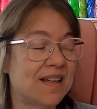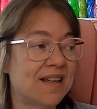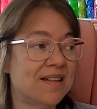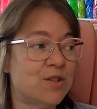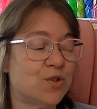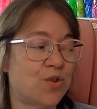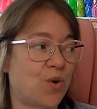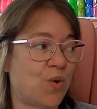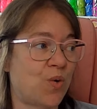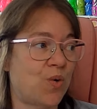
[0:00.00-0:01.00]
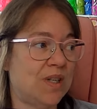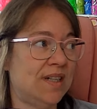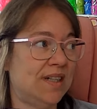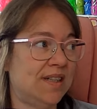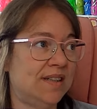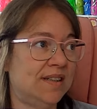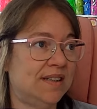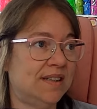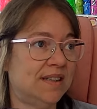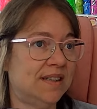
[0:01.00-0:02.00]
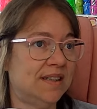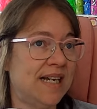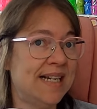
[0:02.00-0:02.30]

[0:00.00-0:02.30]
So, and